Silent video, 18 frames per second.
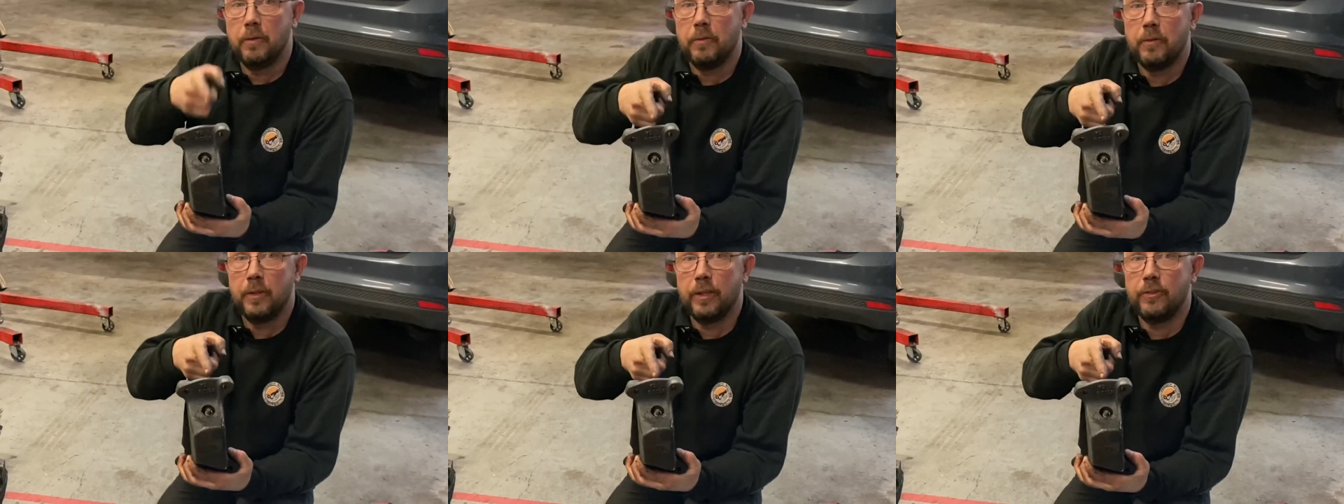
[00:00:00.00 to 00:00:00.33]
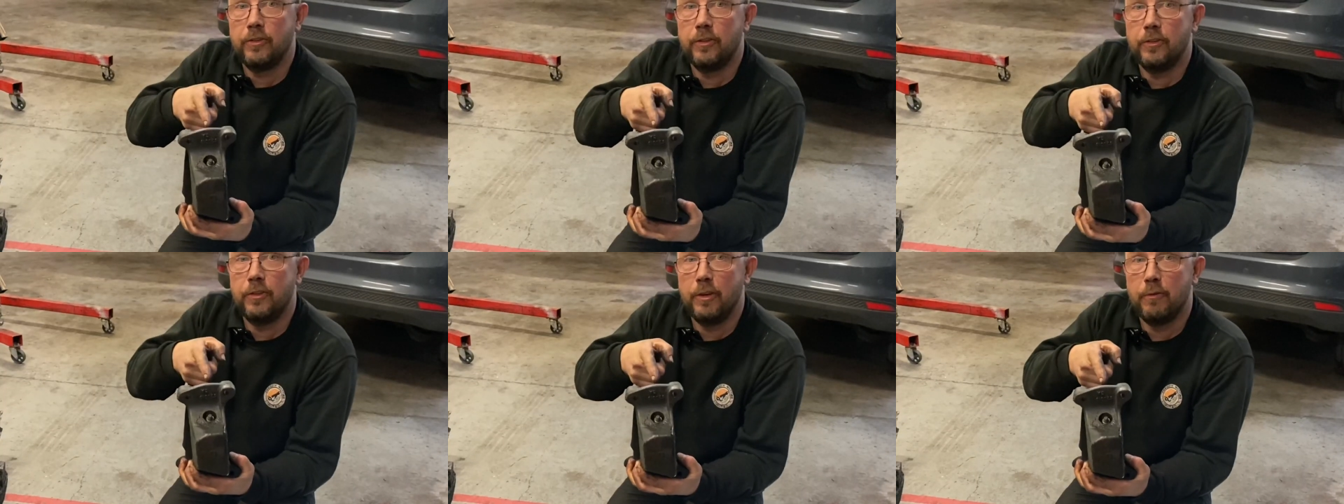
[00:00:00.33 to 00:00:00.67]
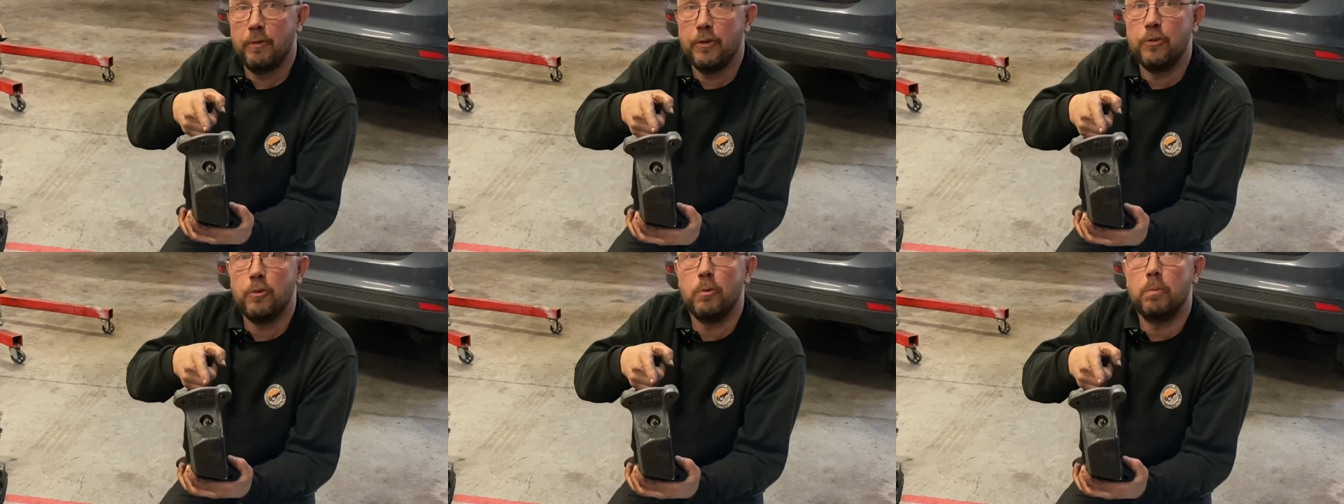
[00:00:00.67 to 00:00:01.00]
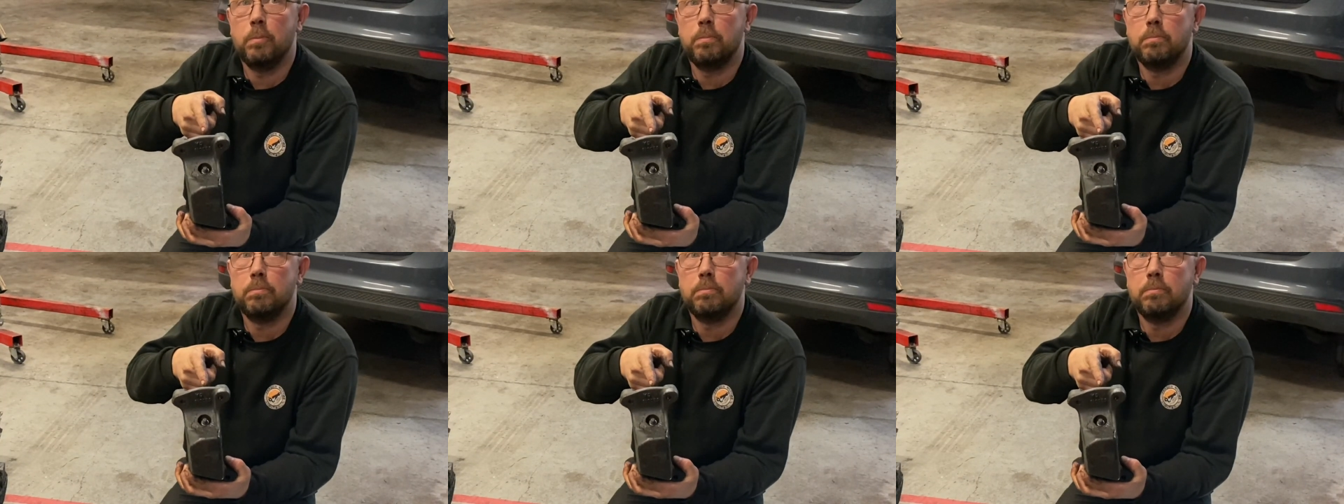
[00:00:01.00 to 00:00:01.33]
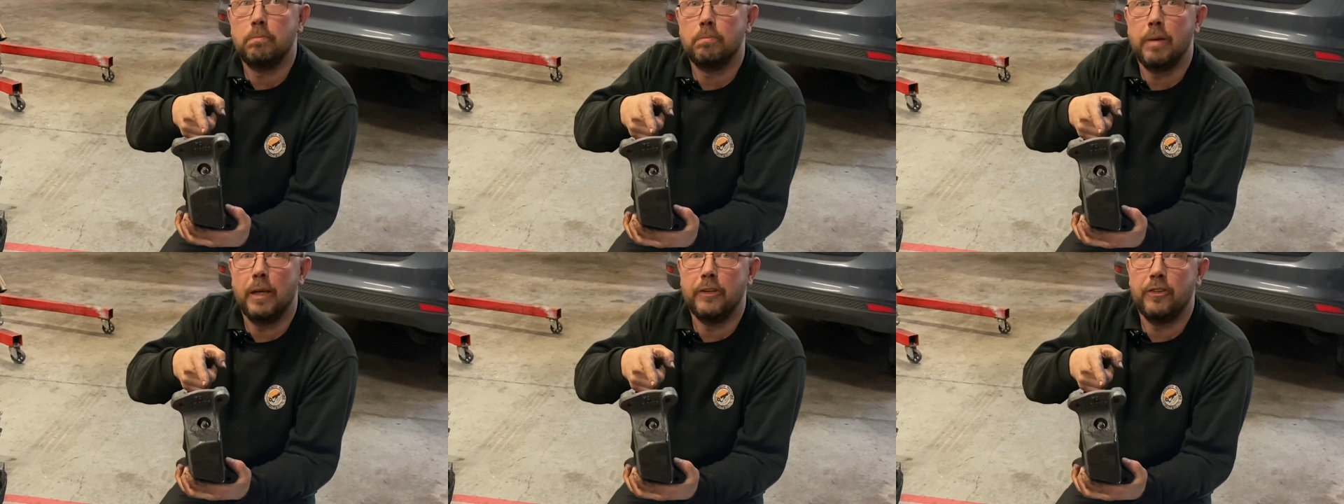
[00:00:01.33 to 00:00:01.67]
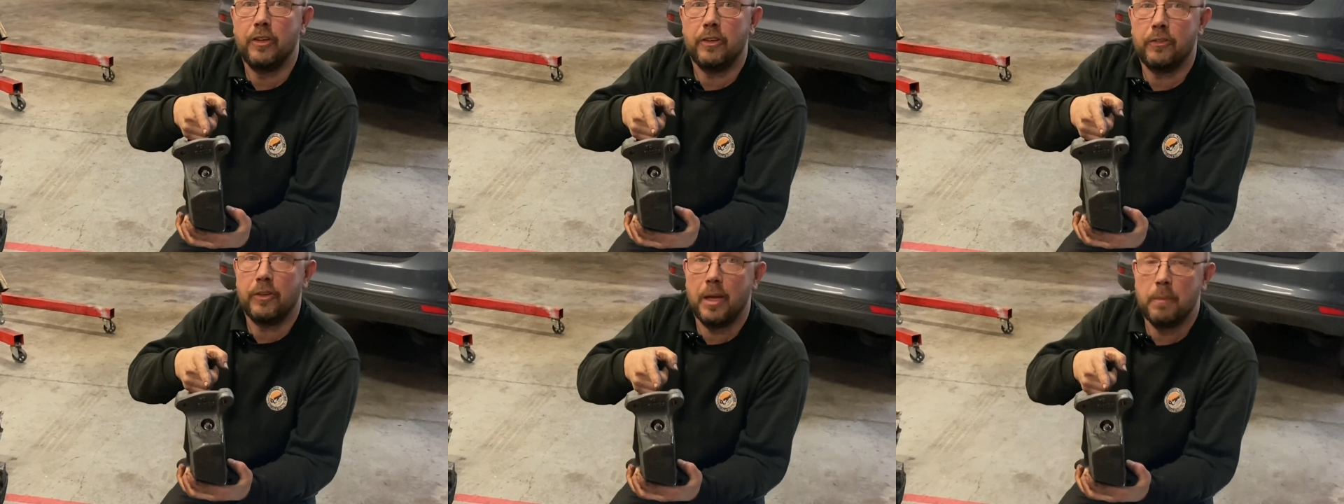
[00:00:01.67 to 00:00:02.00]
This is the original
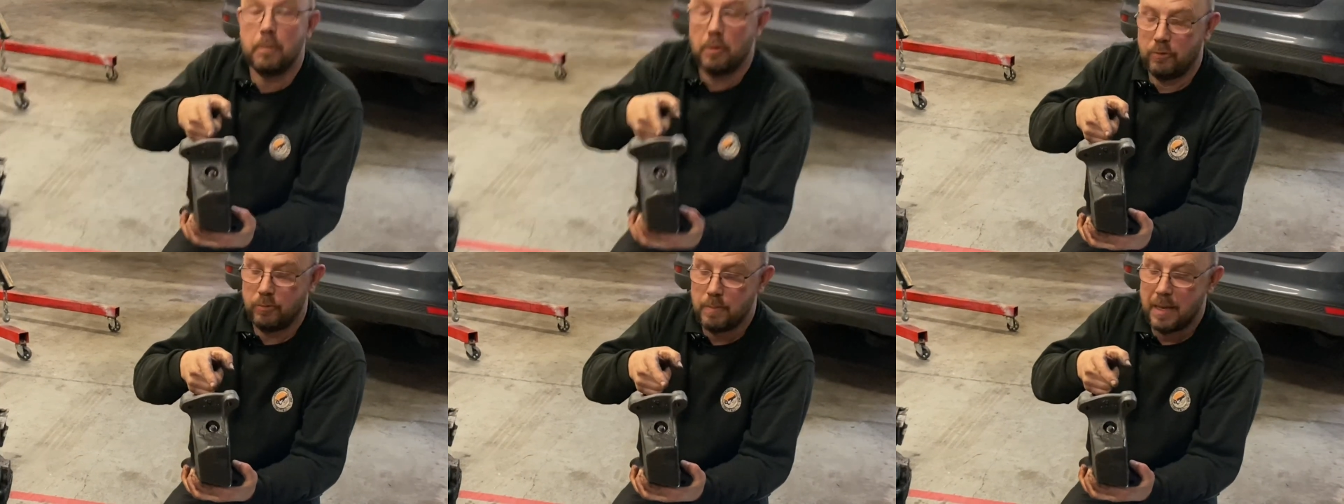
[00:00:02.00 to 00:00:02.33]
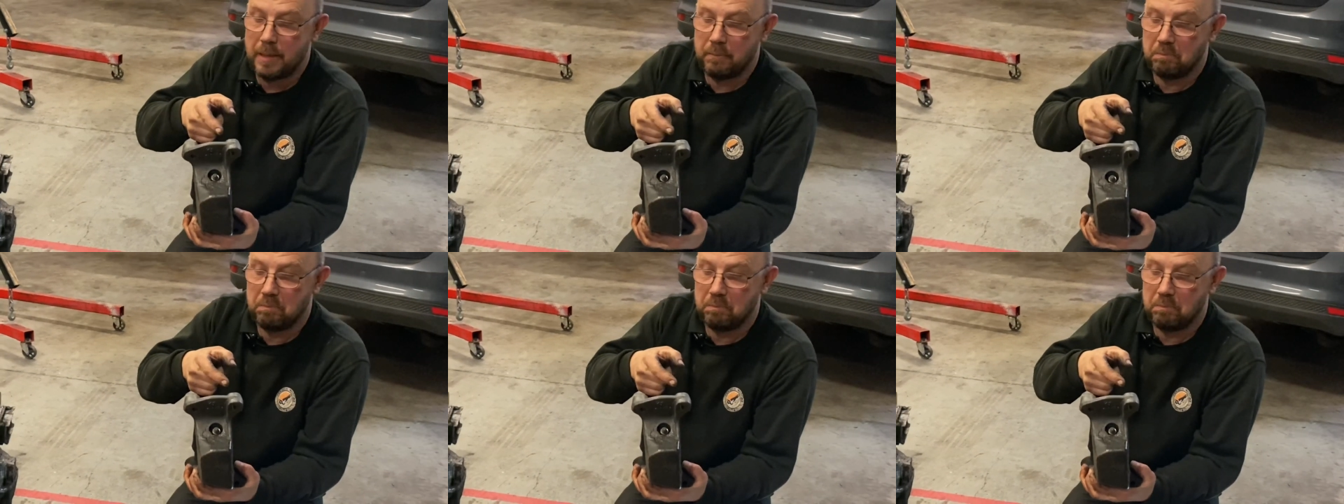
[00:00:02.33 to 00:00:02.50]
P6 gearbox mount.